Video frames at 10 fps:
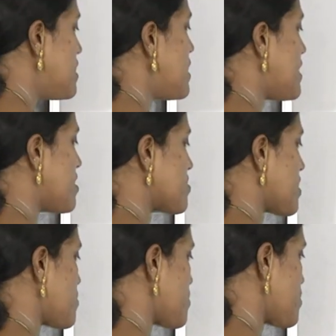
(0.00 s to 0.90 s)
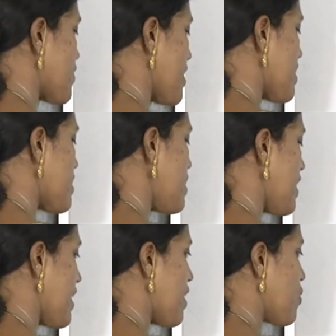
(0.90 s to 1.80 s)
Let us consider triangle
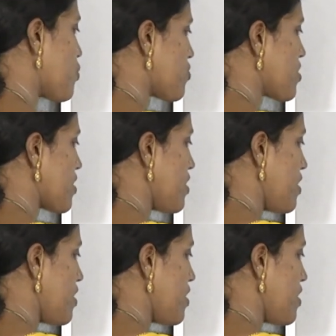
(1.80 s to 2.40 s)
AOC.